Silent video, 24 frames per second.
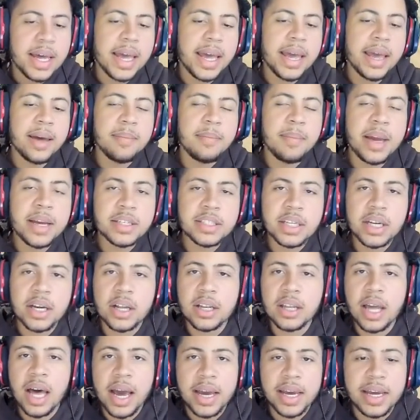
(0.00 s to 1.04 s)
it makes it a
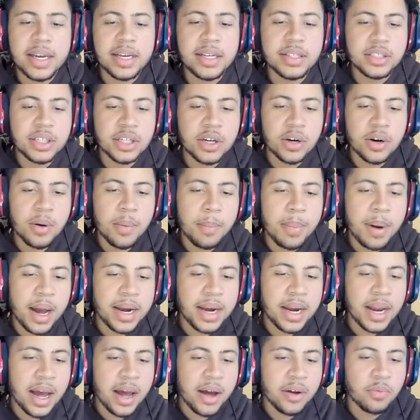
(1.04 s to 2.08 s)
lot easier by
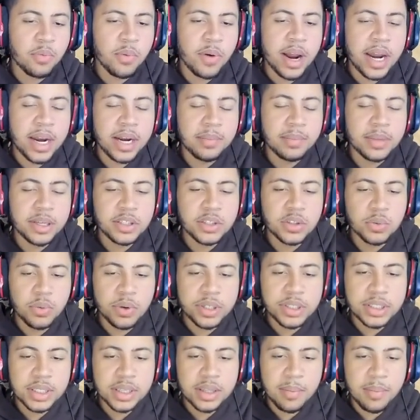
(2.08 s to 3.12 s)
not randomly
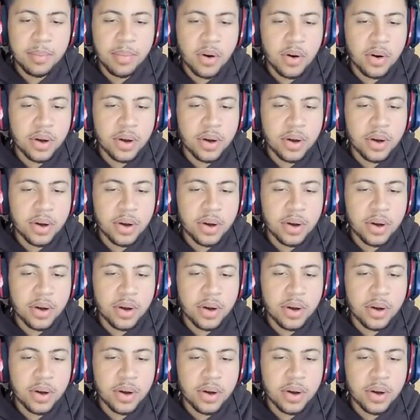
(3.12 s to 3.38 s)
switching the ball